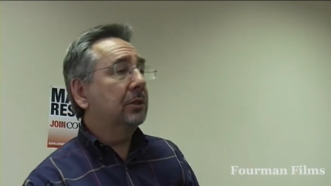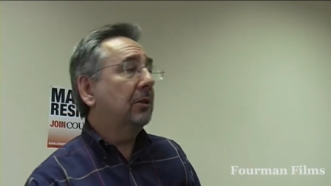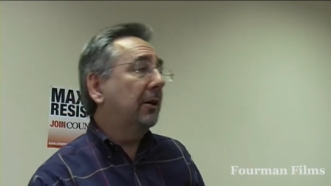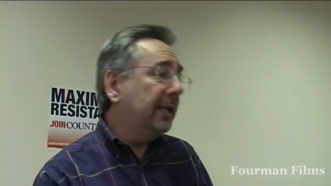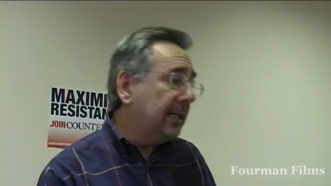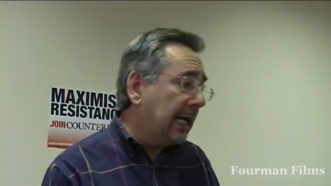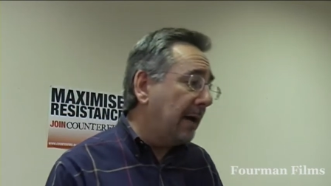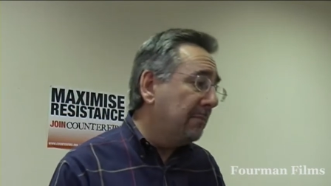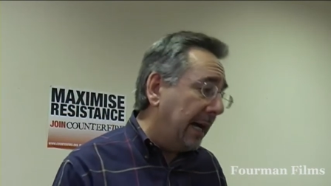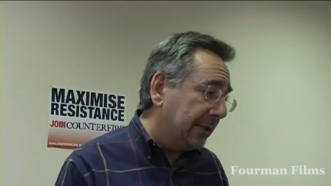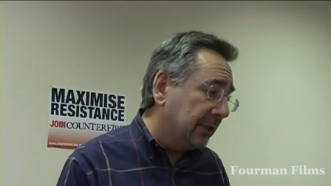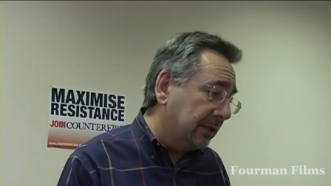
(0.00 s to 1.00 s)
So I think that
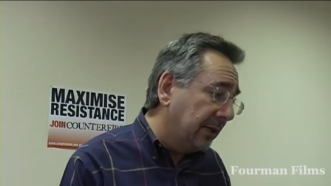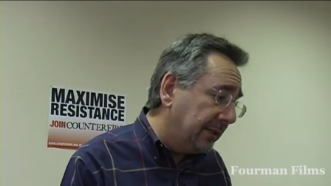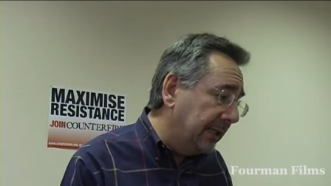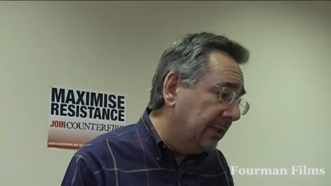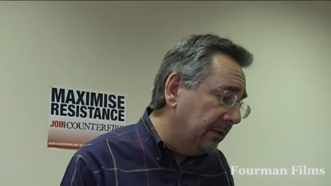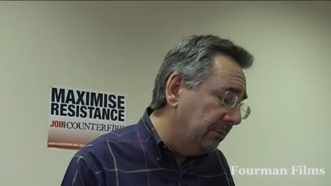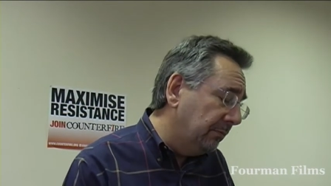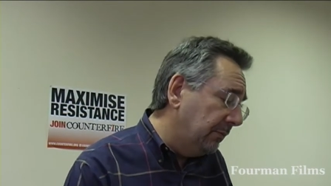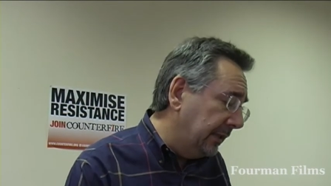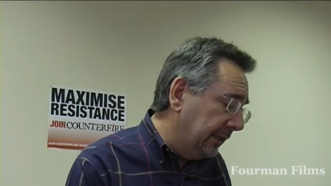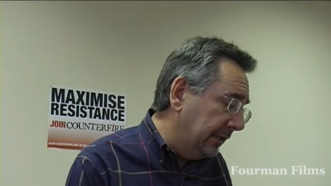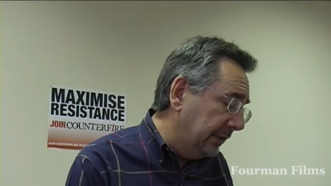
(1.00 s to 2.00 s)
matters, and I think
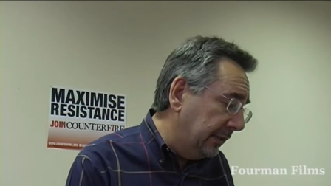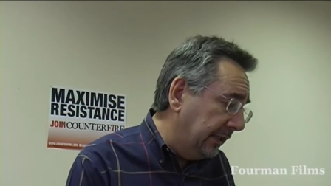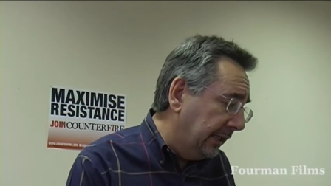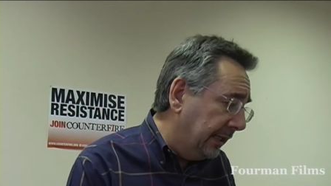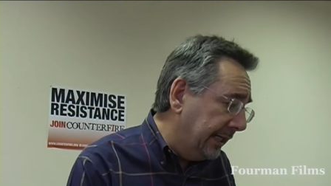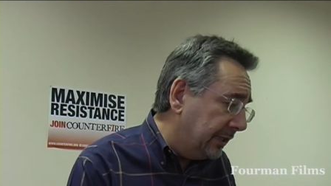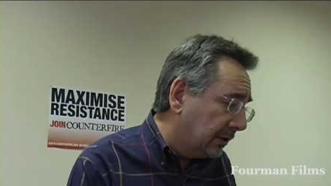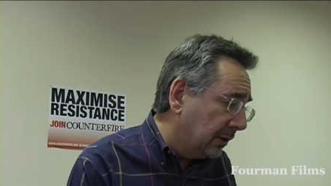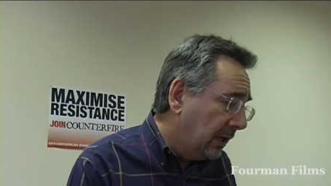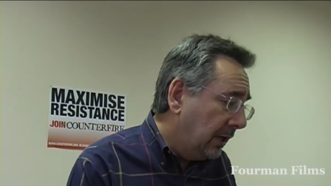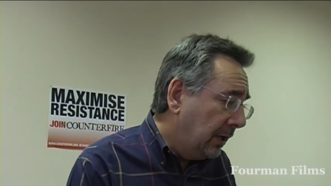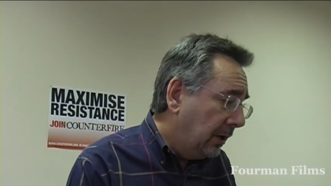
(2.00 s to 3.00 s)
the elite
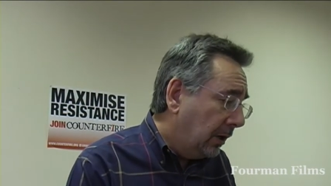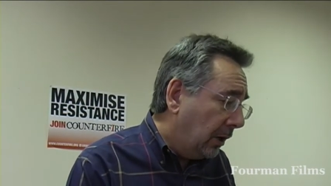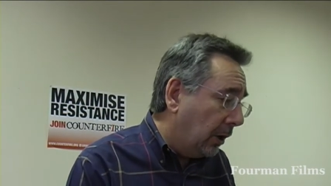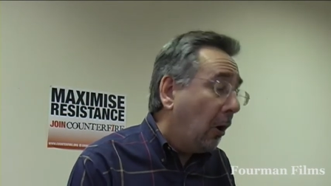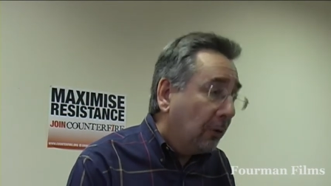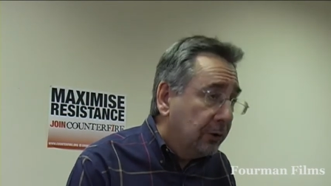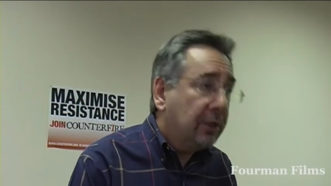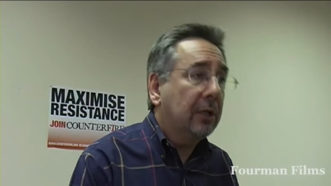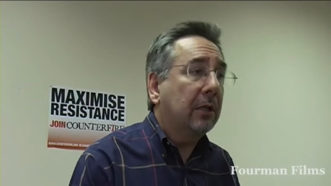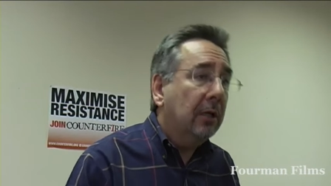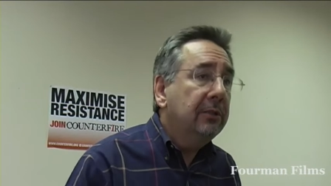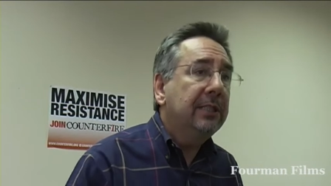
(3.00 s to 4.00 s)
are on to
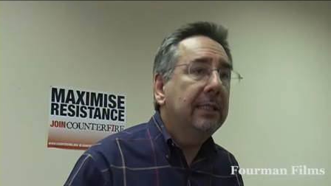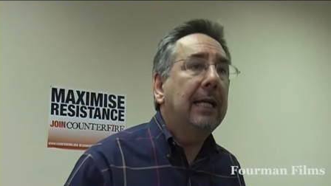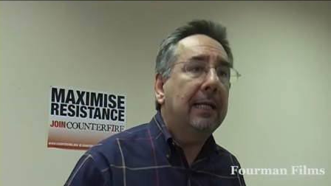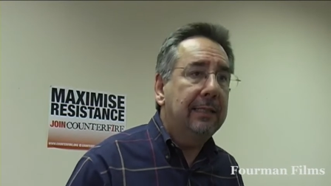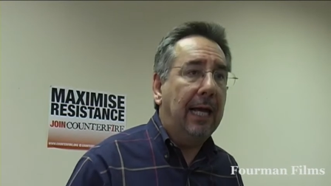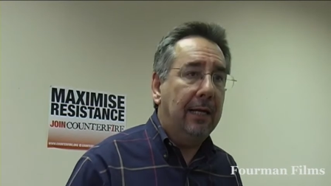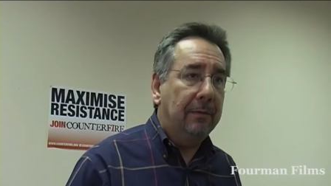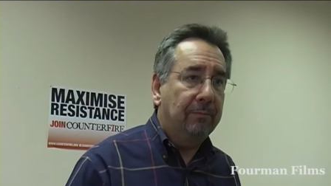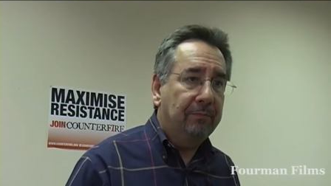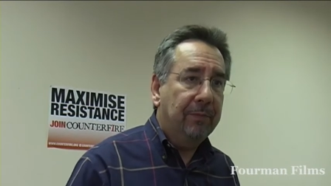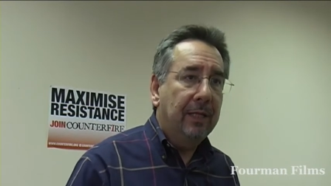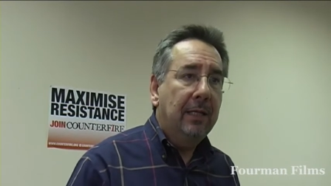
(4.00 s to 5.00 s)
closing that down.
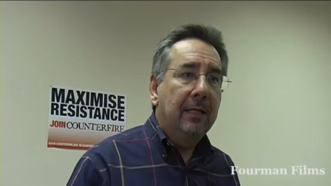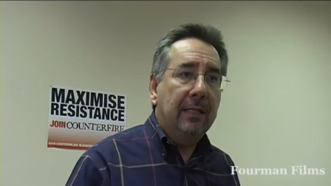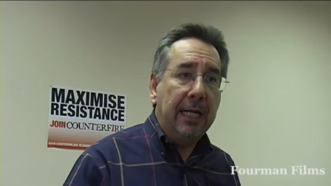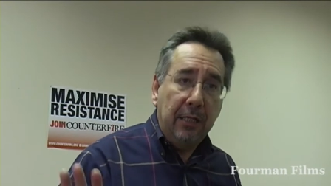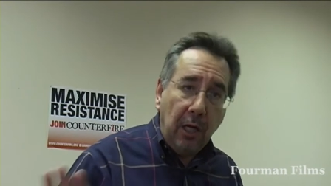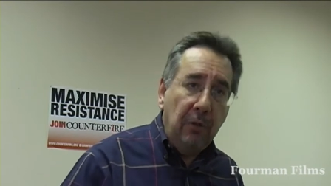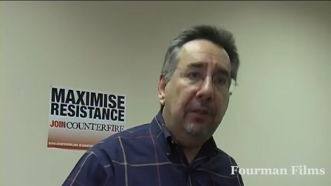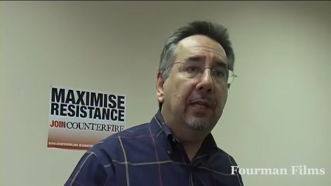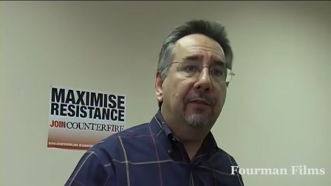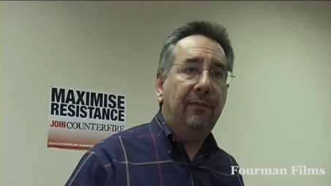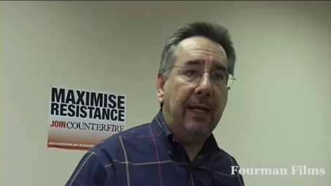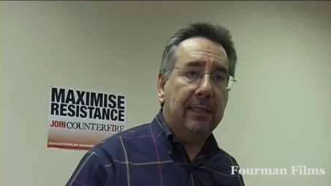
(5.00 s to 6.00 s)
They know
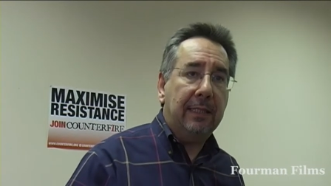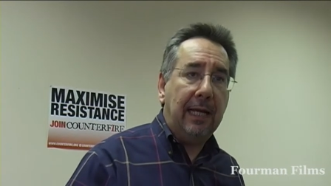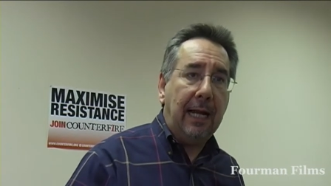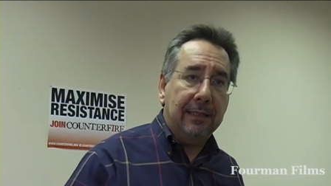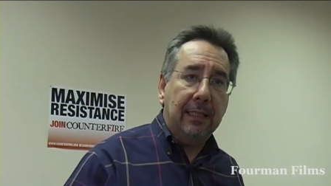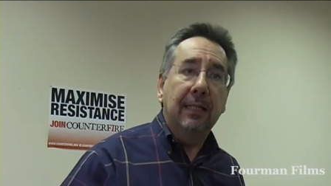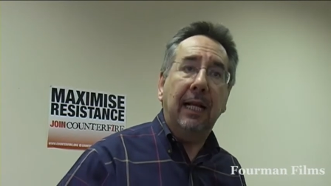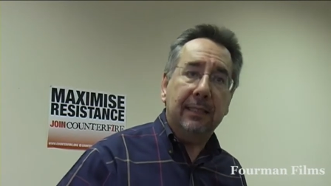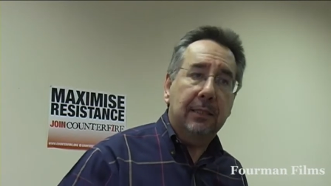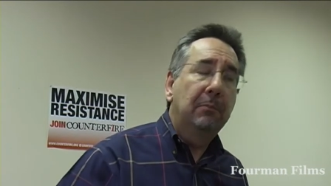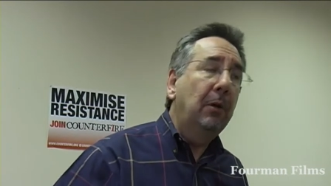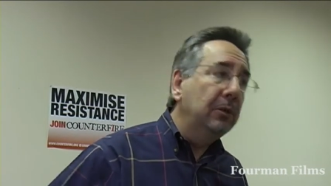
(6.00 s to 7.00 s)
the effect it has, and that's
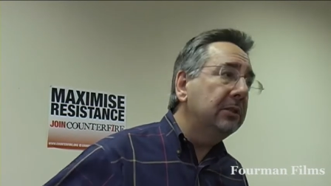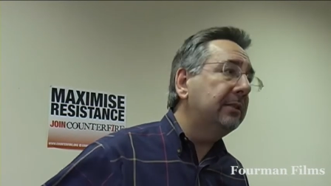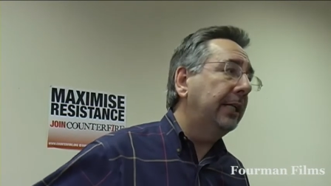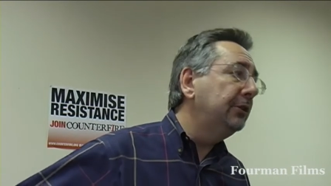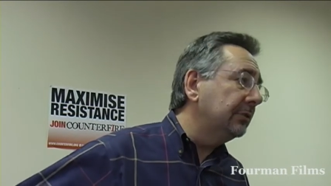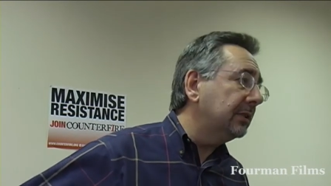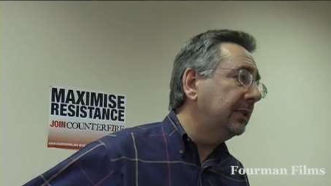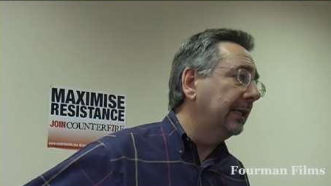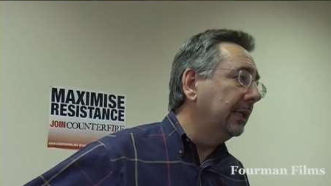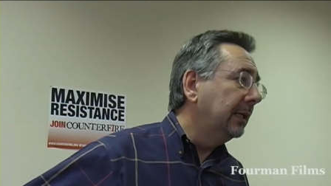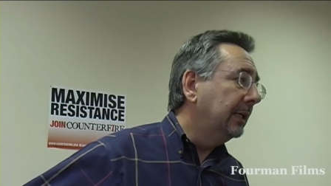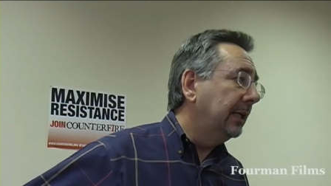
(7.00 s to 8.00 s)
the most dangerous
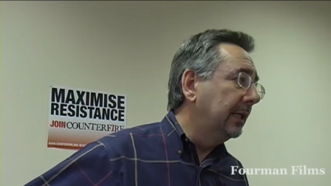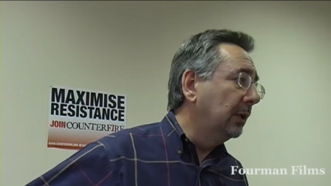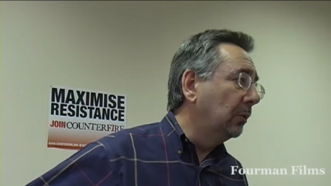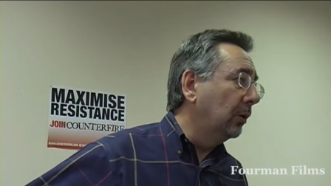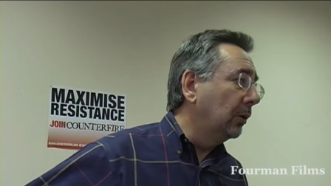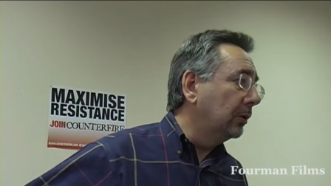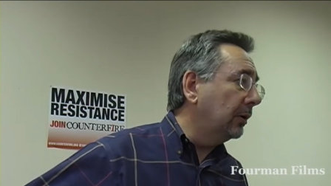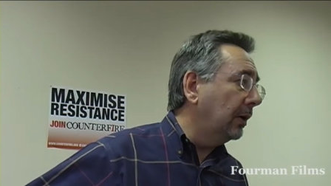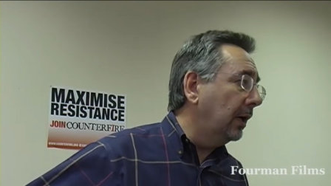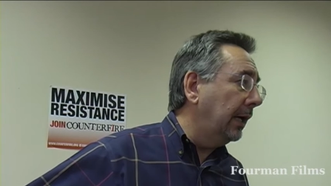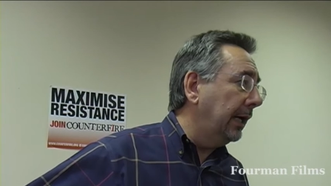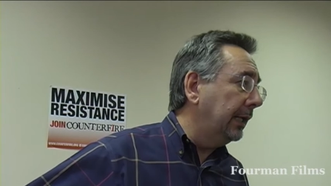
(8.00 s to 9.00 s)
thing in the world
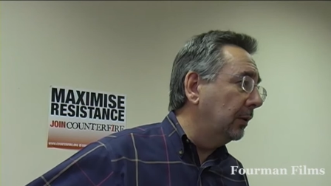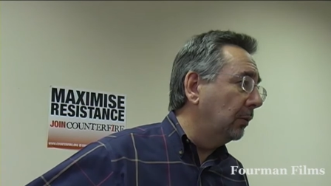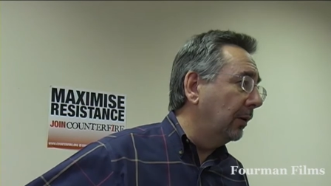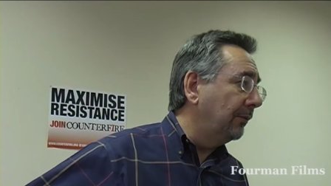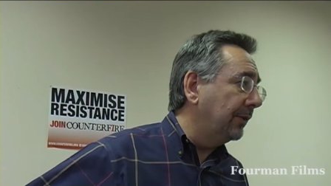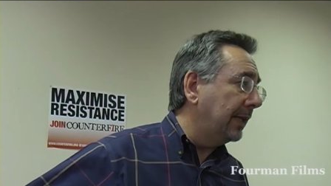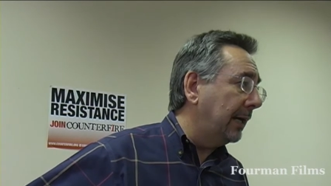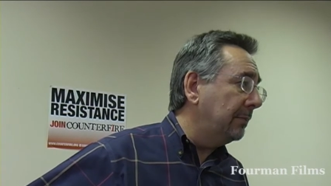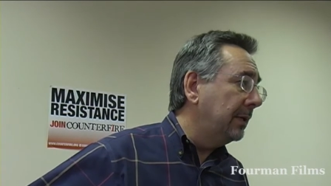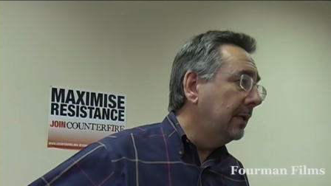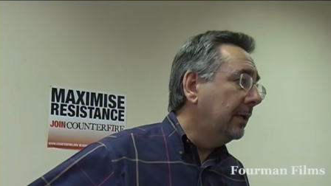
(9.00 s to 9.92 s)
for them.